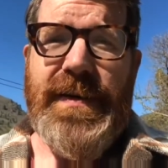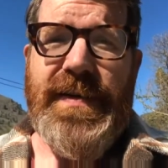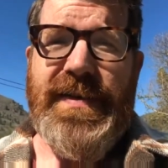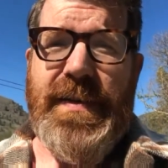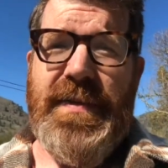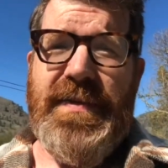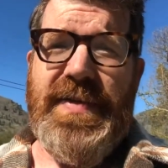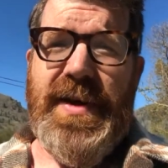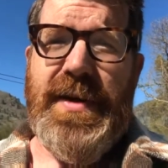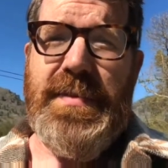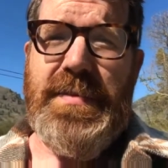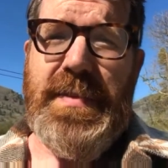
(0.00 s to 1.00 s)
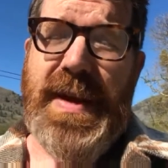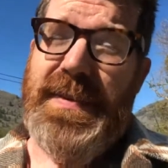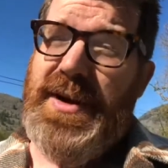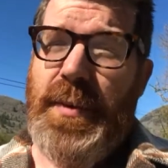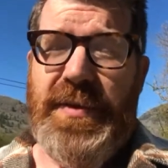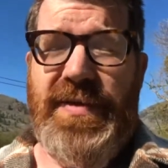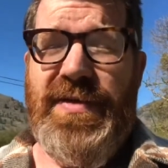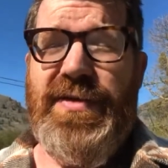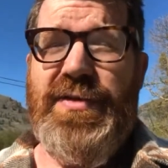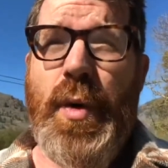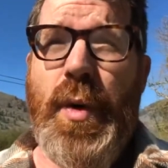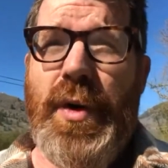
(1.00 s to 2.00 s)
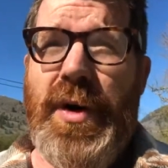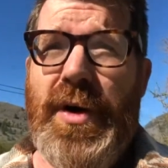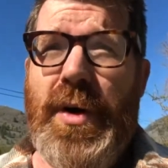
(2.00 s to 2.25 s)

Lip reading: Some of them maybe don't store